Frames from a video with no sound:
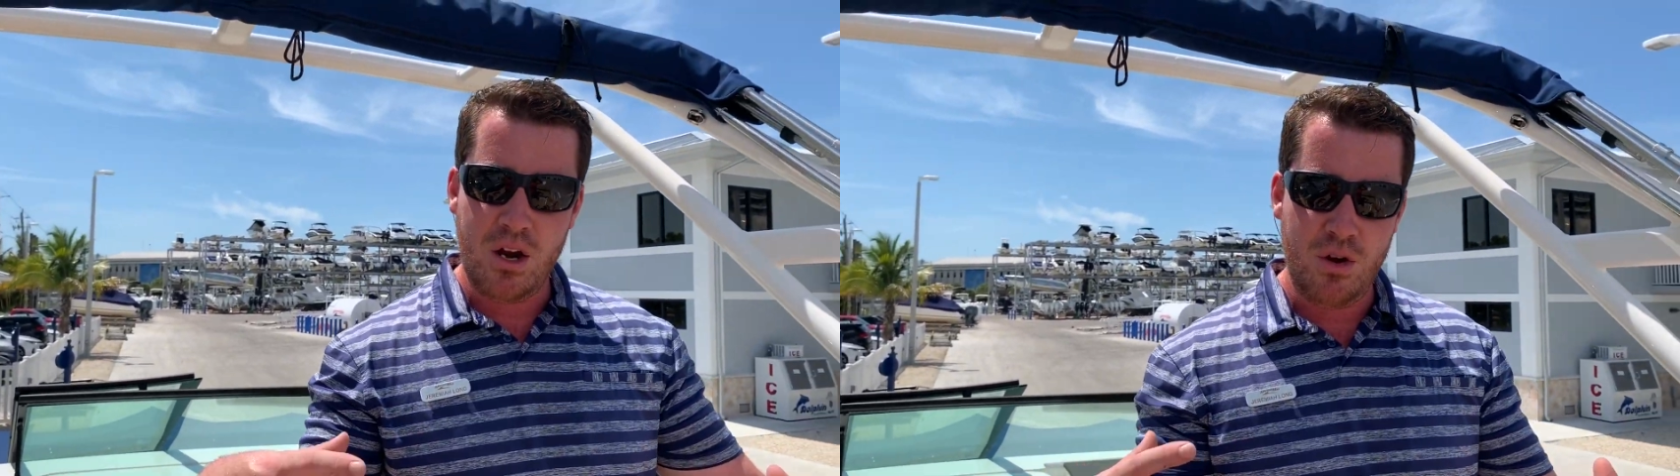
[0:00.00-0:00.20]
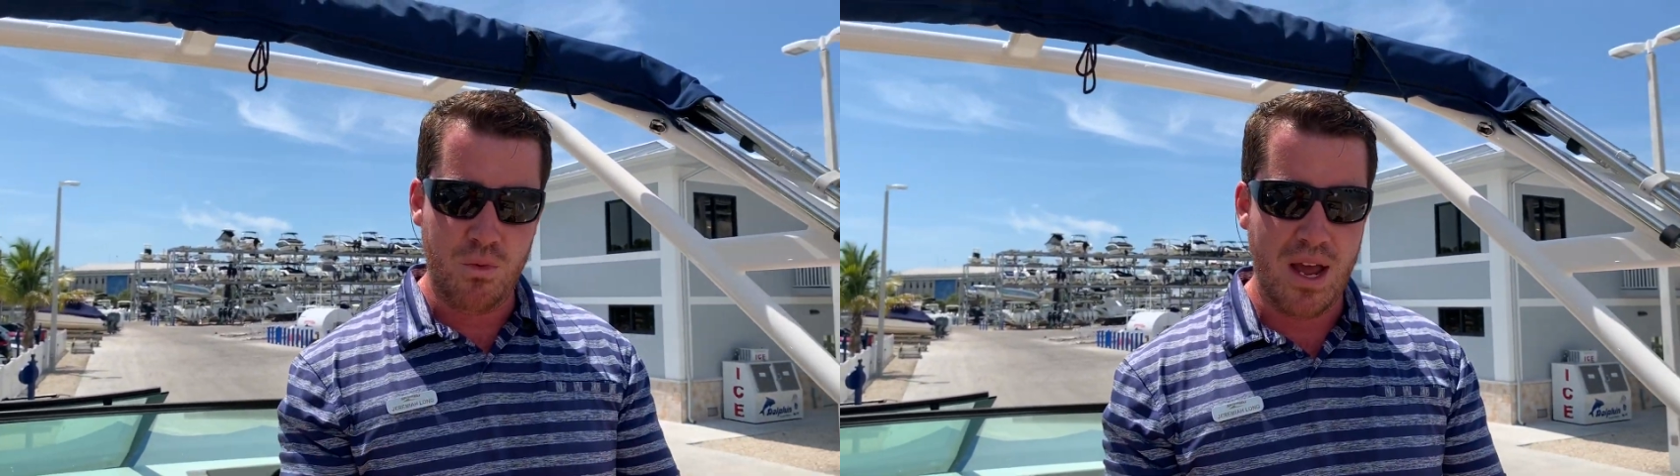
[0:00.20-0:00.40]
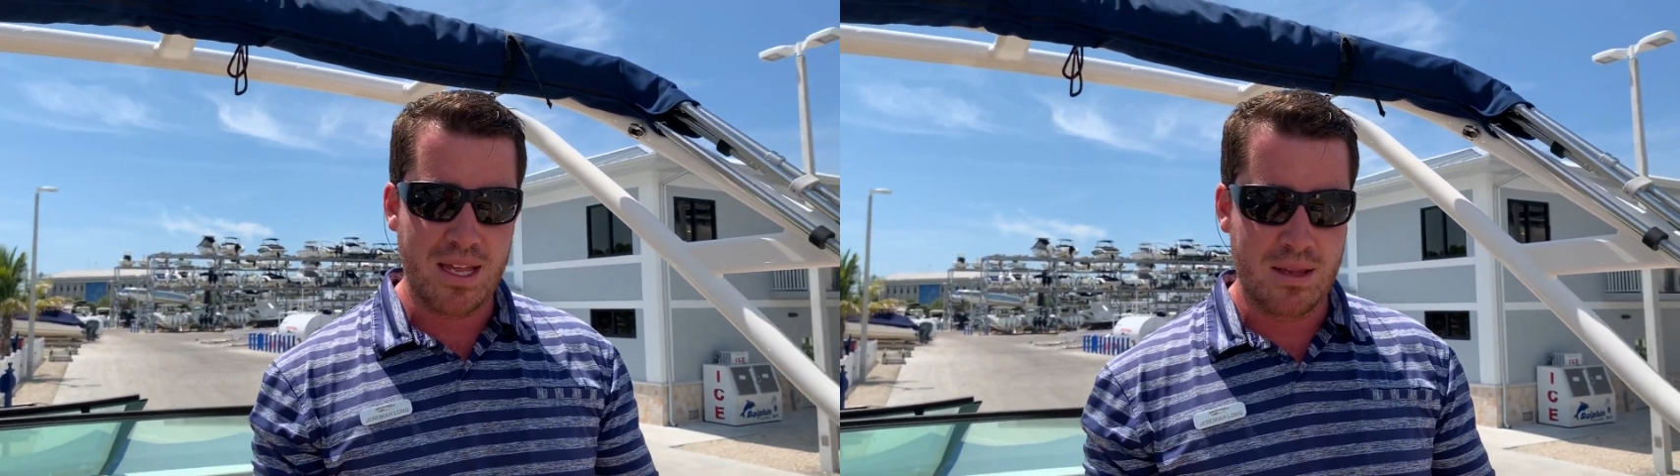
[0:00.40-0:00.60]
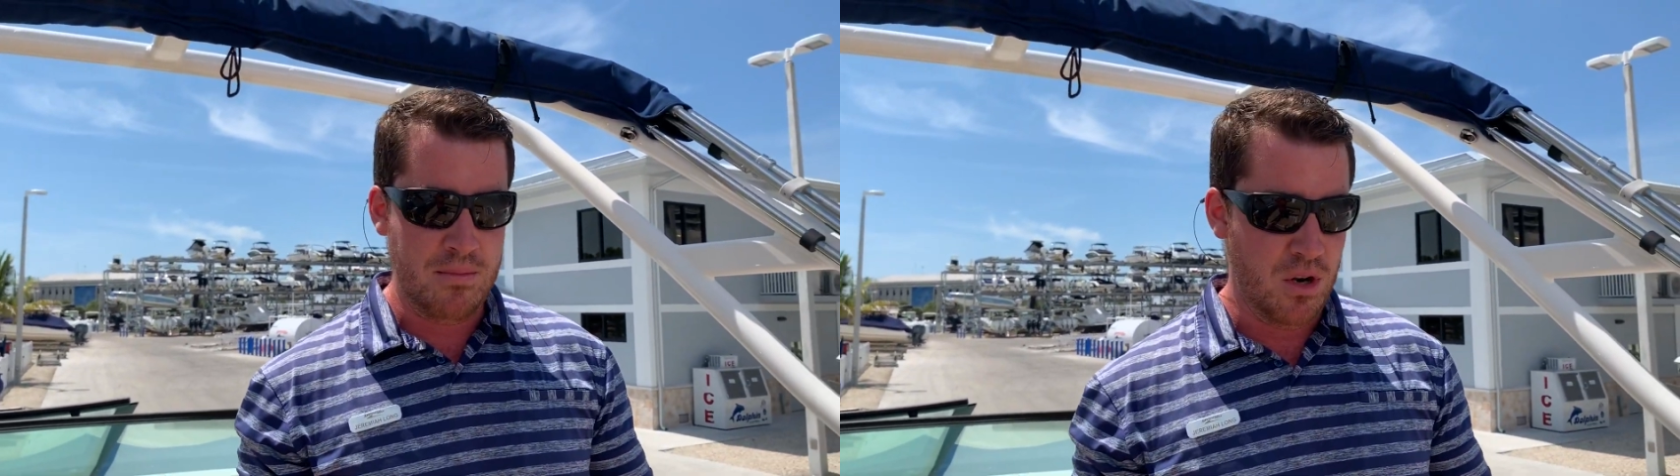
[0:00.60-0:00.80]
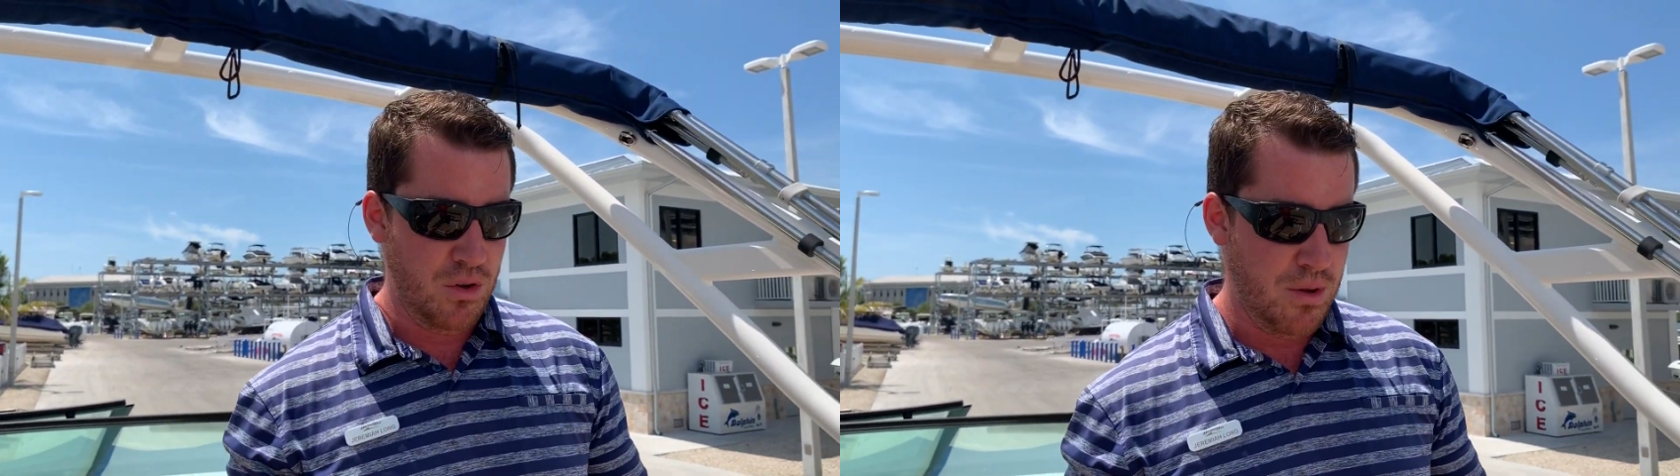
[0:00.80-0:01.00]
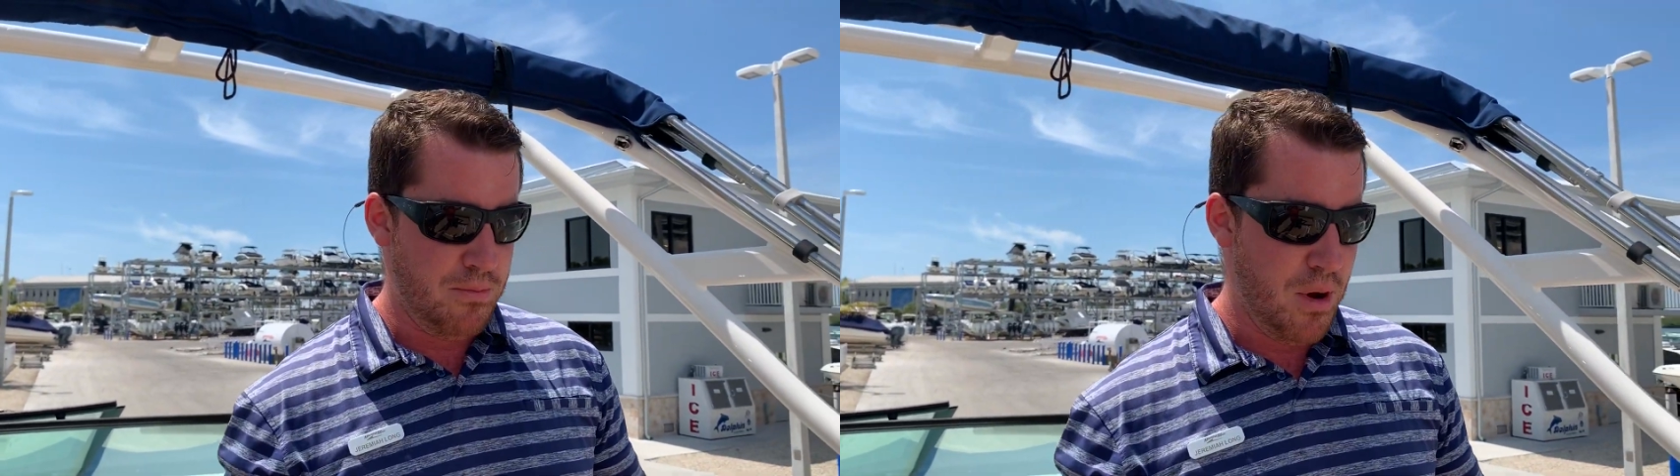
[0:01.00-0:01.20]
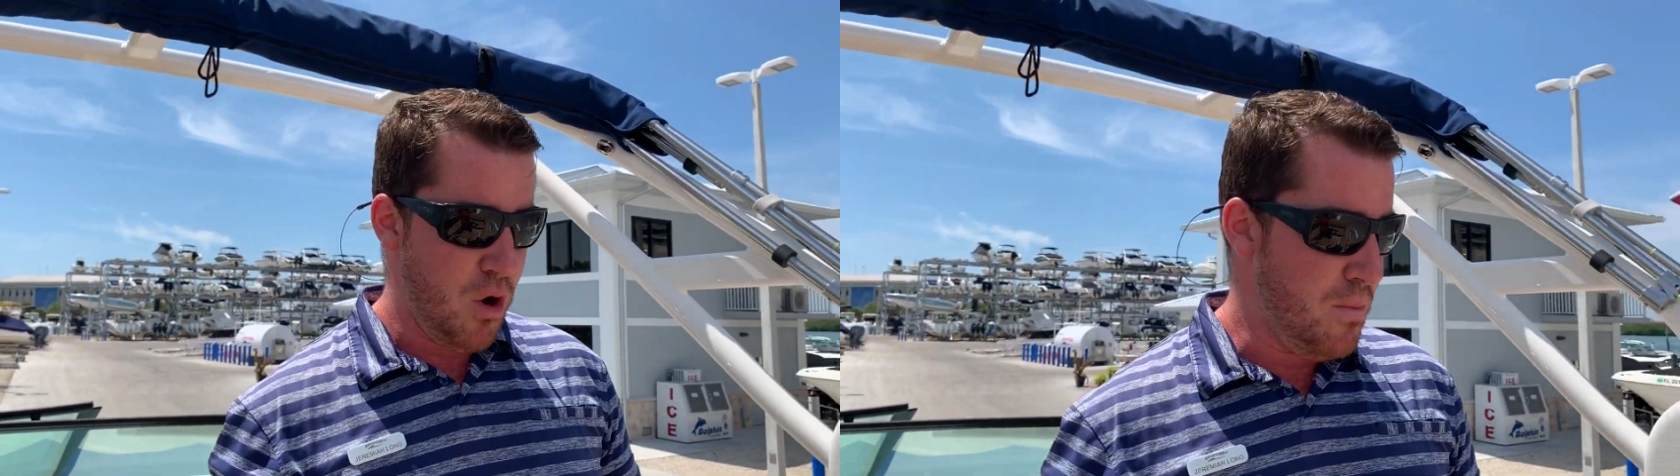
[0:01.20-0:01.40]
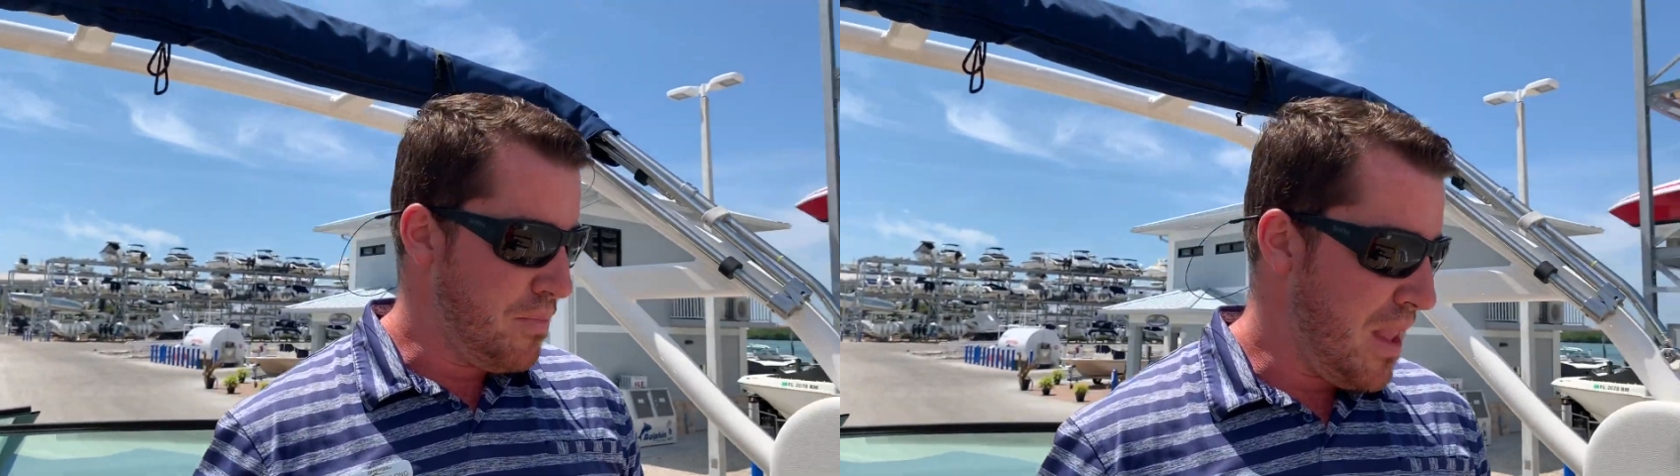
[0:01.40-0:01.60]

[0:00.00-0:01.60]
area right in the middle of the boat.